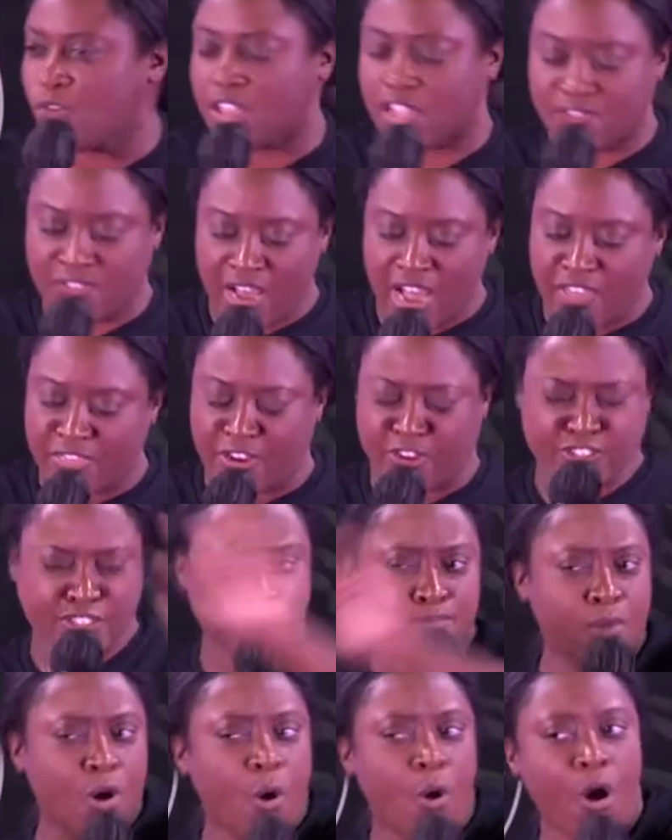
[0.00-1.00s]
of others
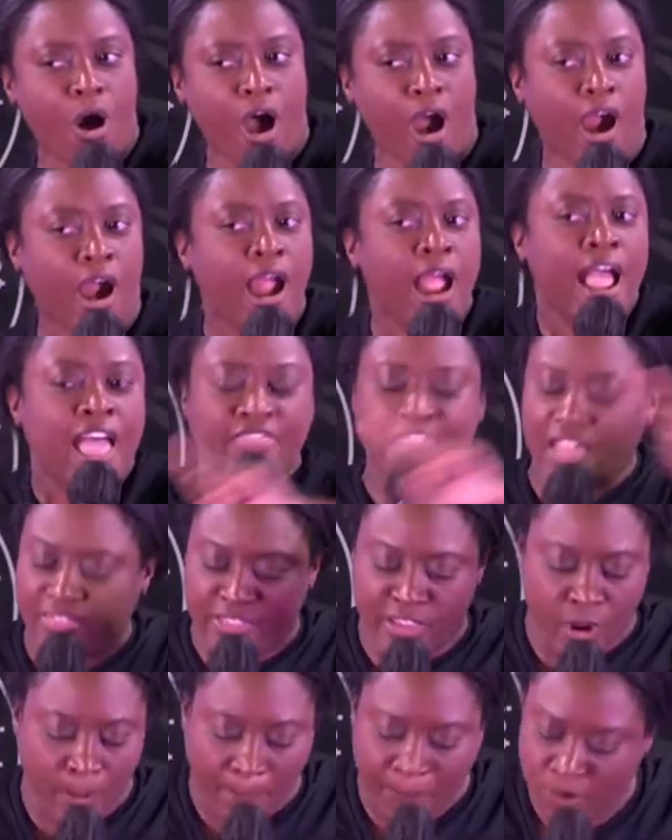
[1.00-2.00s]
more than
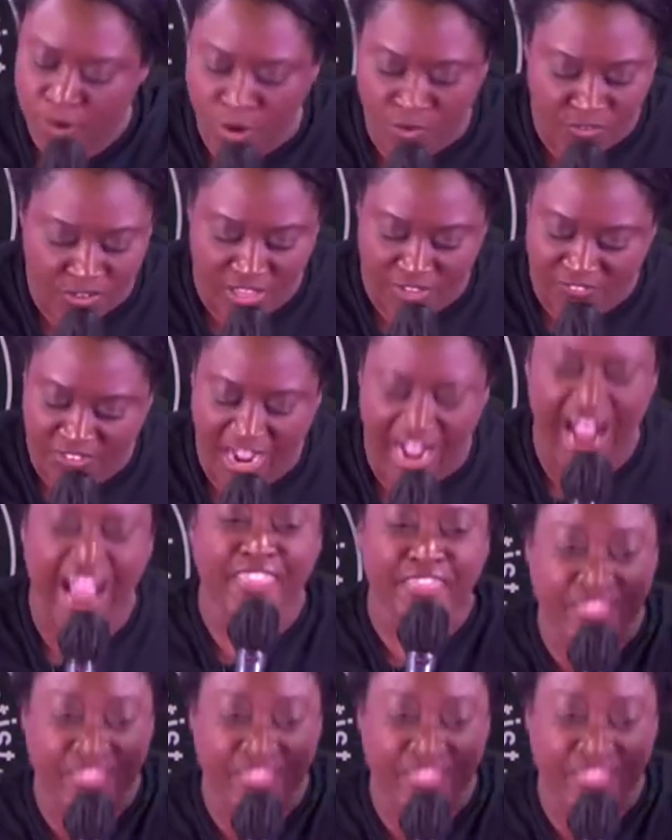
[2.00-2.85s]
the approval of God.